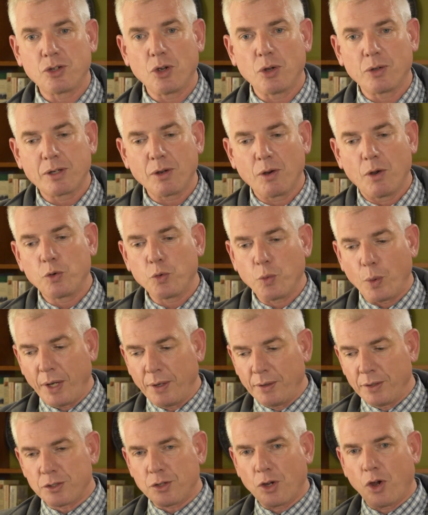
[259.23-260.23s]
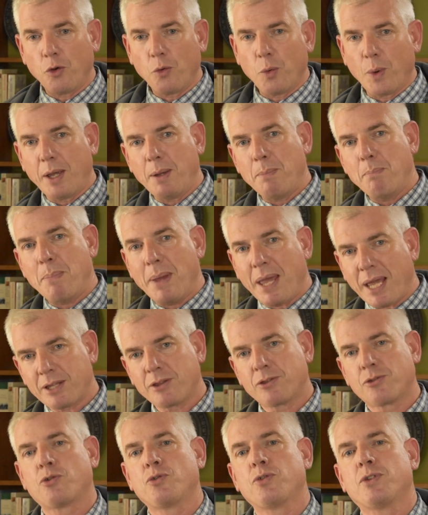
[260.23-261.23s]
So it wound its whole way
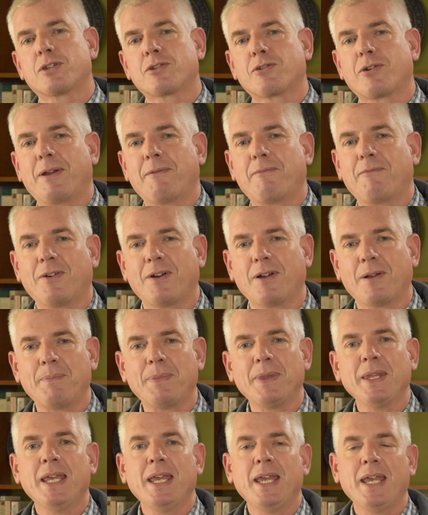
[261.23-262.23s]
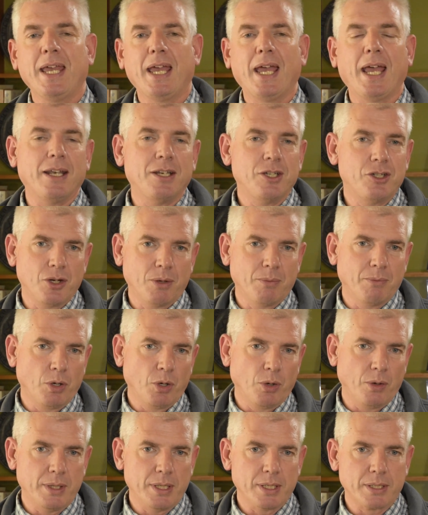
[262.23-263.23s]
back through this grapevine, and Jim
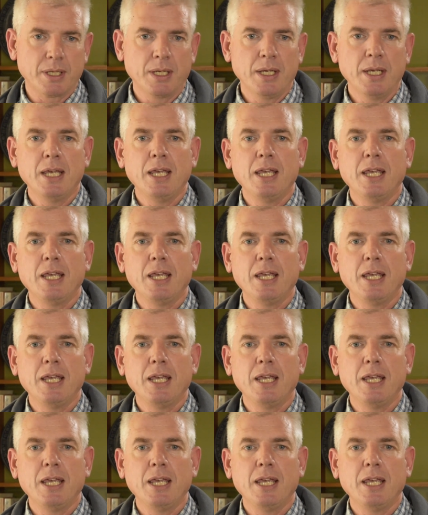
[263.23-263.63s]
heard this.